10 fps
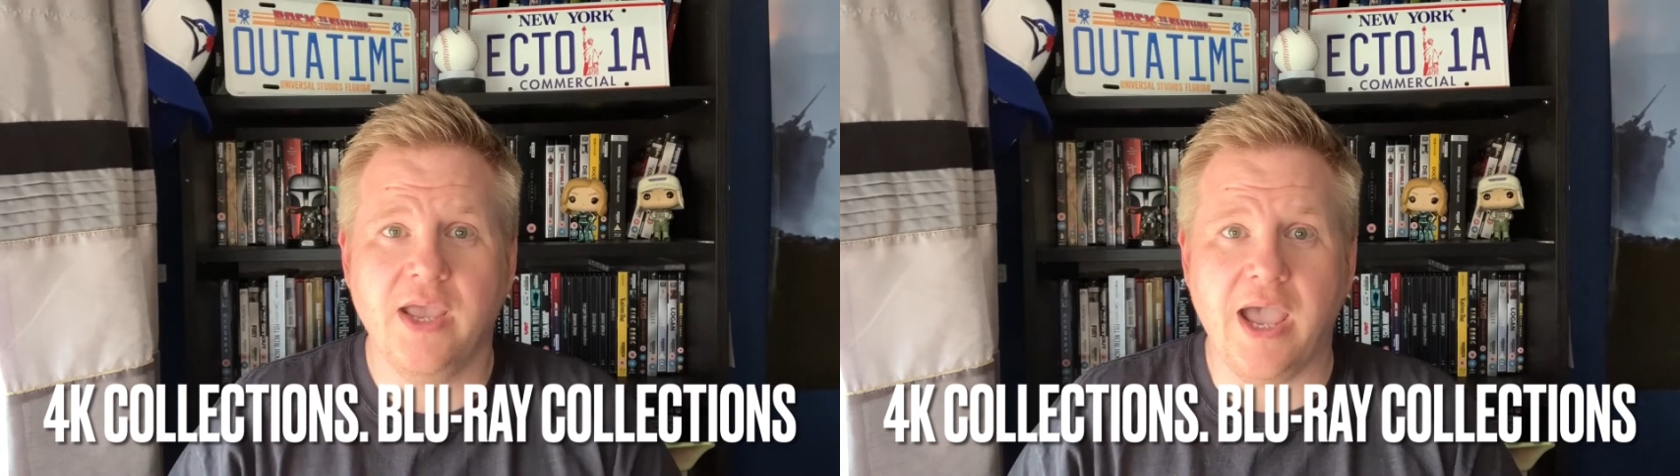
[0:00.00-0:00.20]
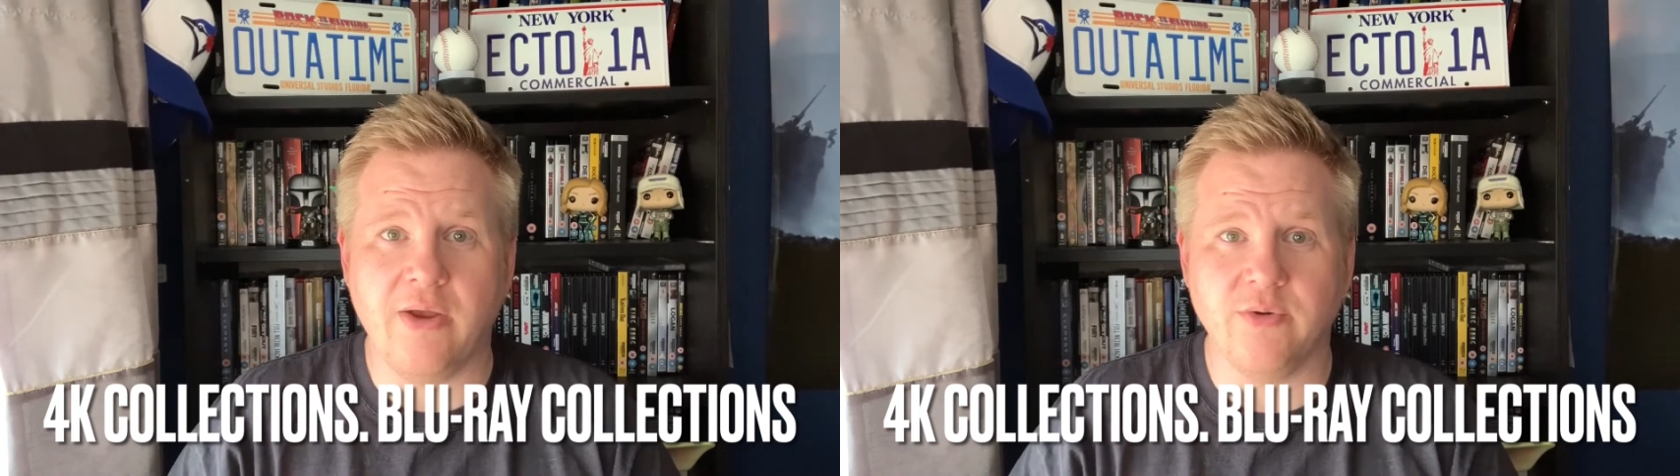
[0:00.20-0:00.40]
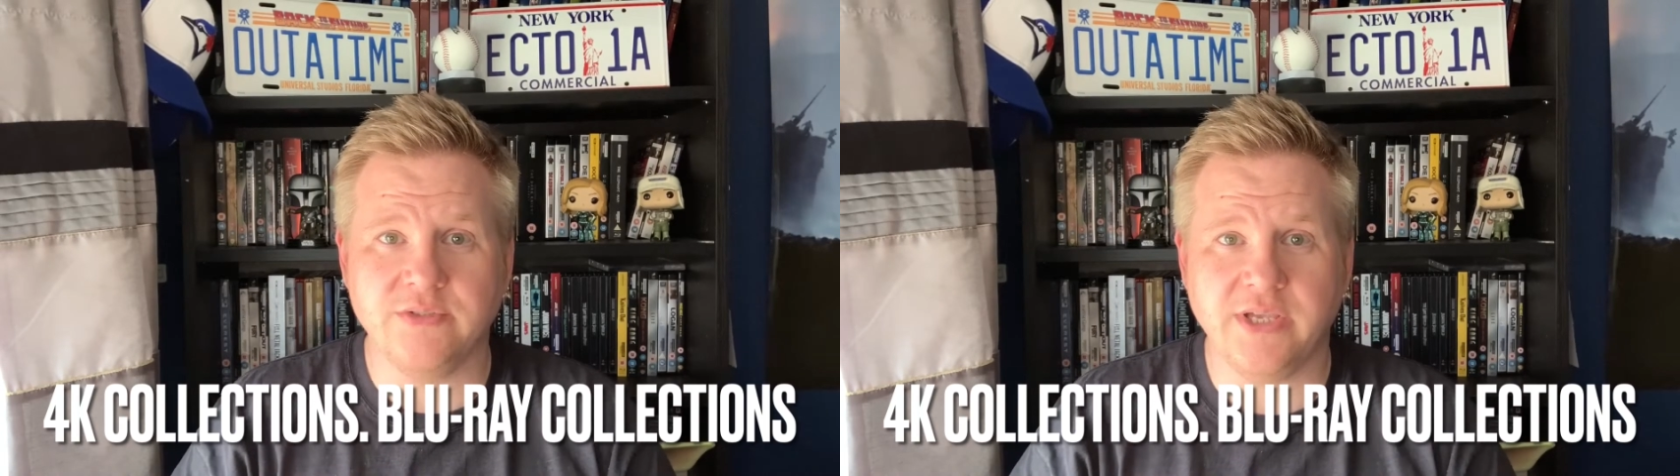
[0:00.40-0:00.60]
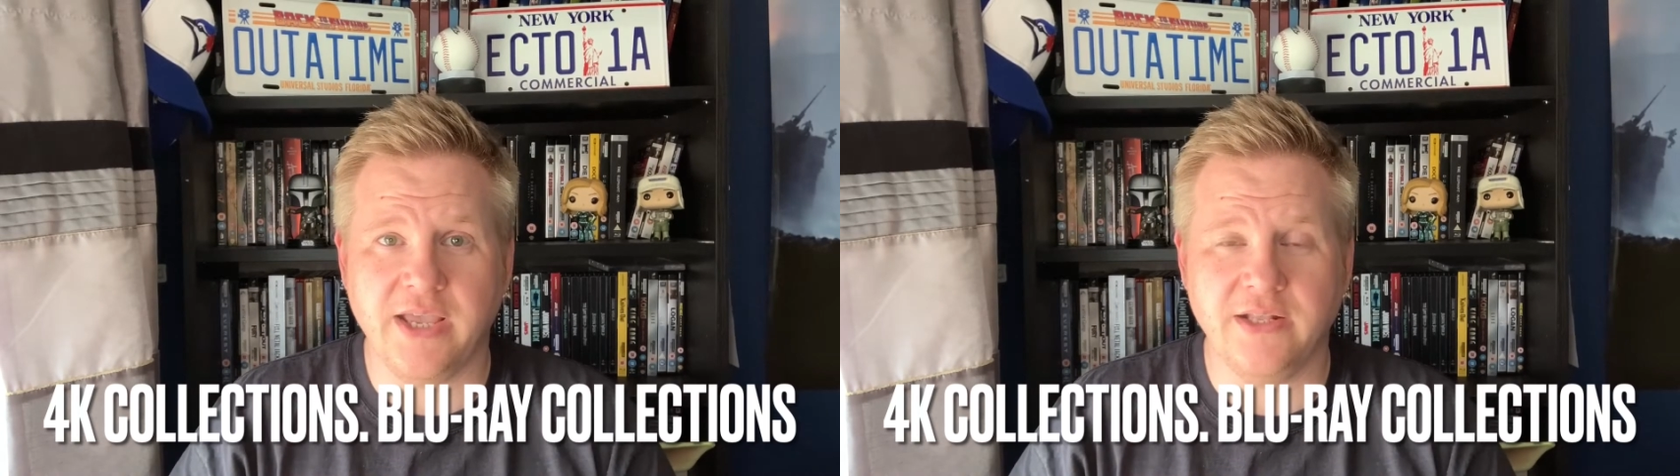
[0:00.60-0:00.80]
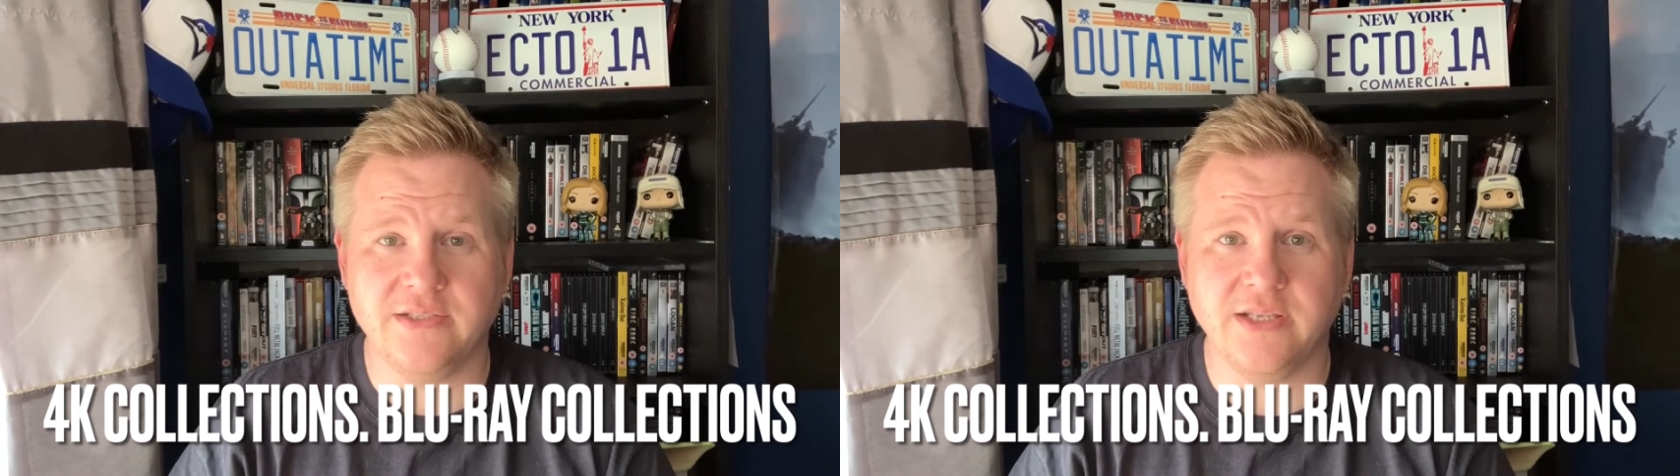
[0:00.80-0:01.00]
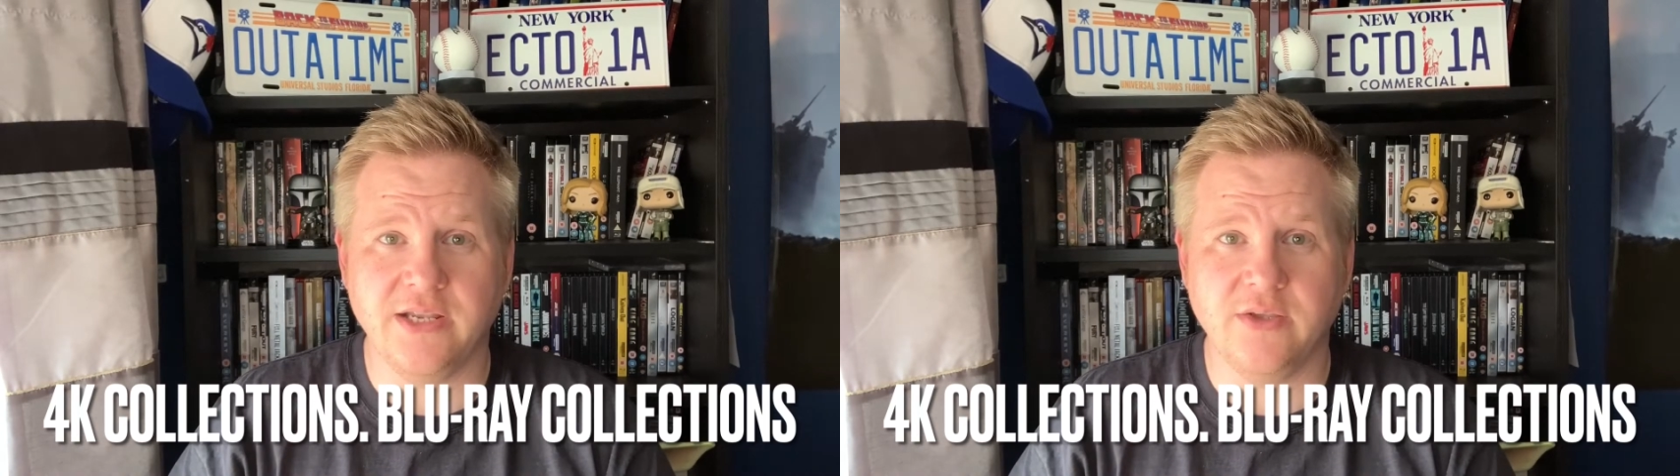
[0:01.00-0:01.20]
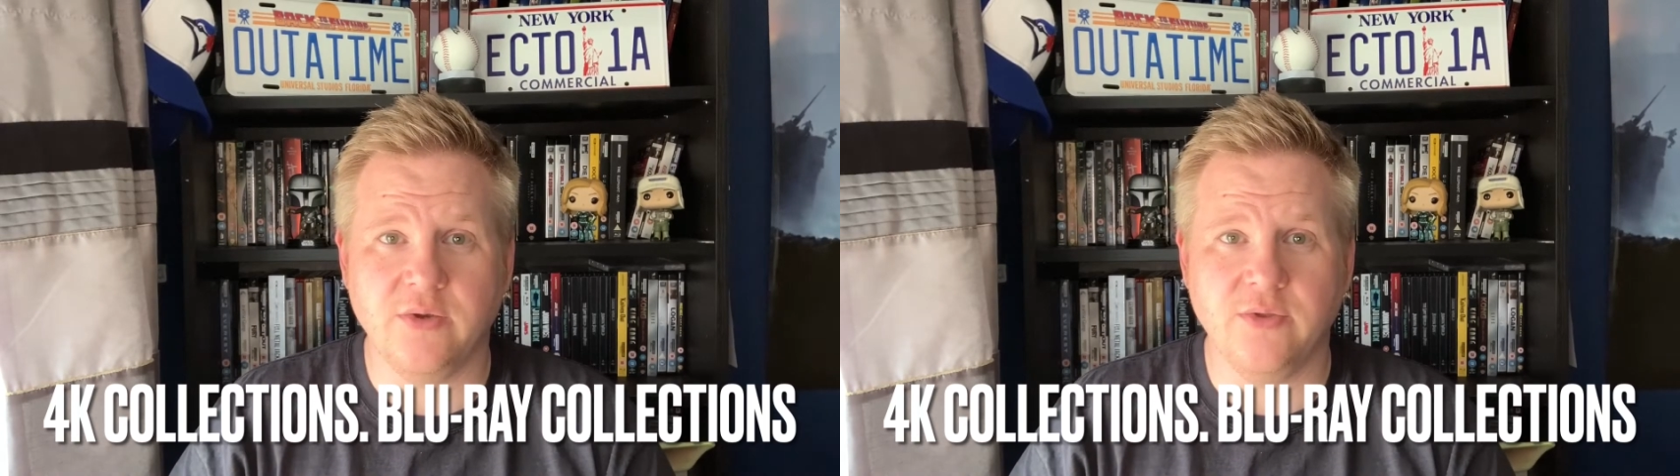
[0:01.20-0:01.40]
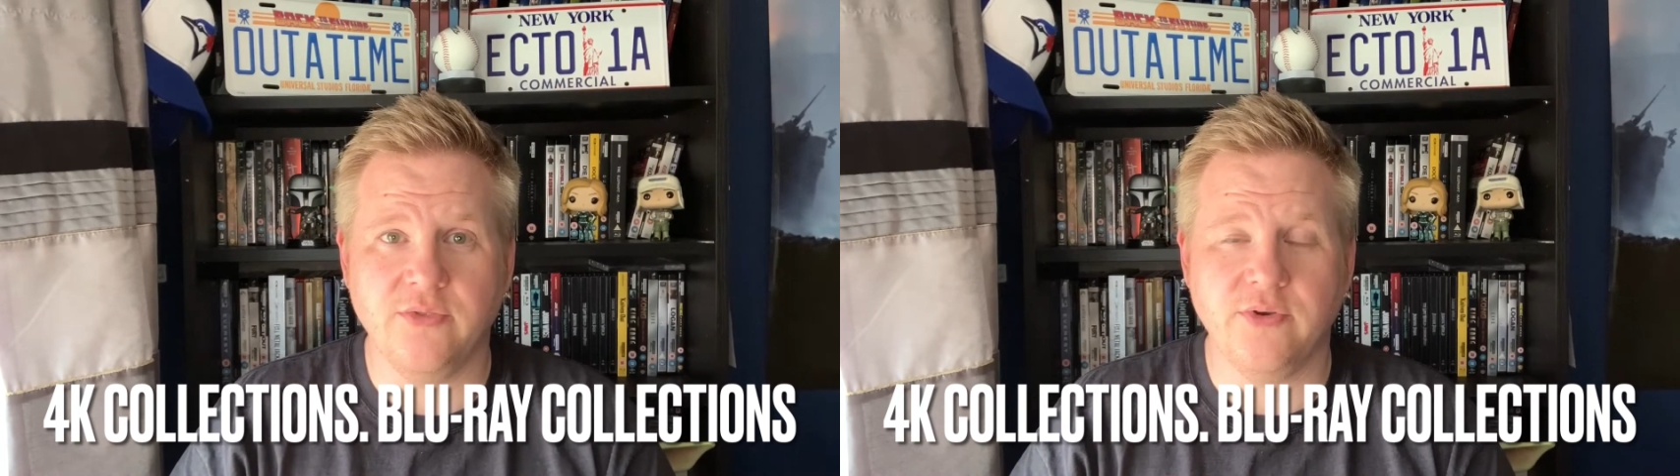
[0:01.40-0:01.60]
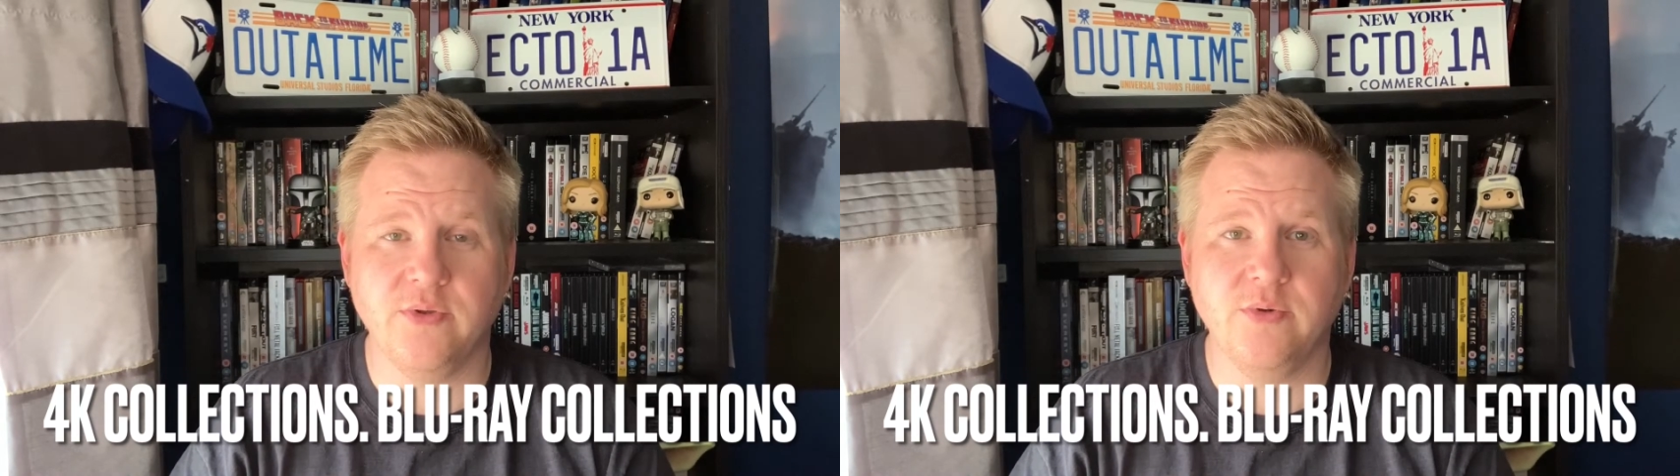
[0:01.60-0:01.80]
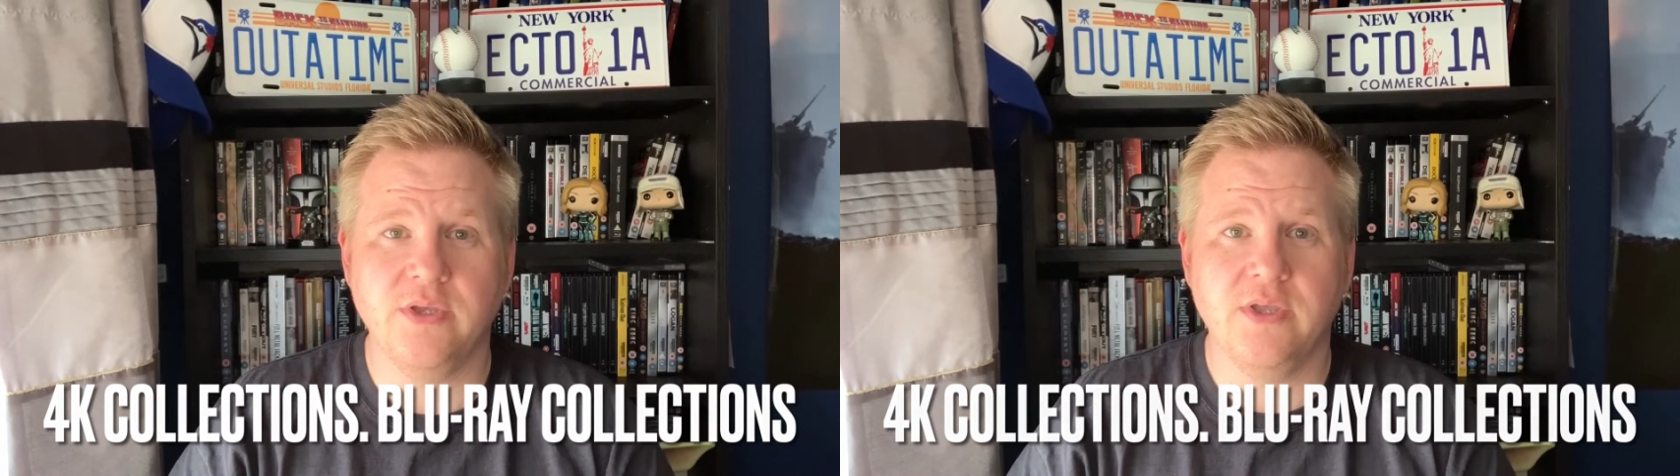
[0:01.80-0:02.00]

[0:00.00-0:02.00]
Arrow titles that I go through,